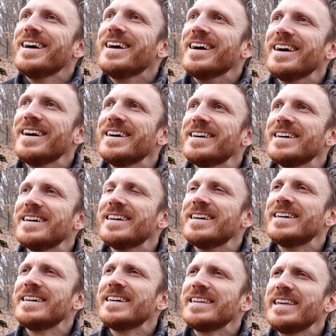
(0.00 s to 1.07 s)
So
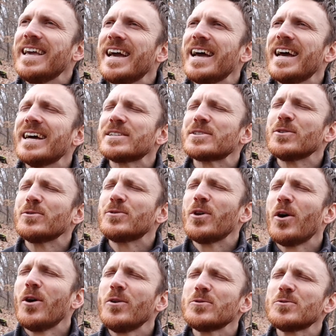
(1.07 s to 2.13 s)

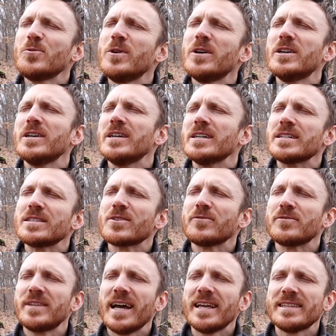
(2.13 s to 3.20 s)
those words
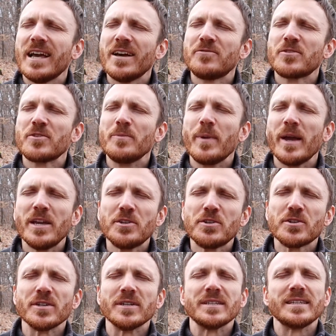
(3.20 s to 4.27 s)
of that
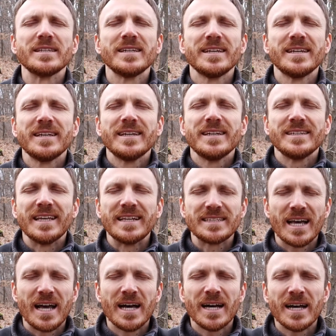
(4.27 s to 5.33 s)
affirmation,
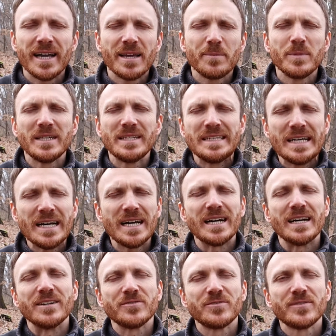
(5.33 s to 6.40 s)
that I am
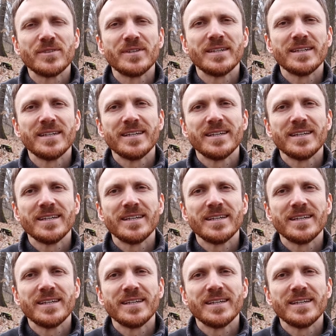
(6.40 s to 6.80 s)
enough,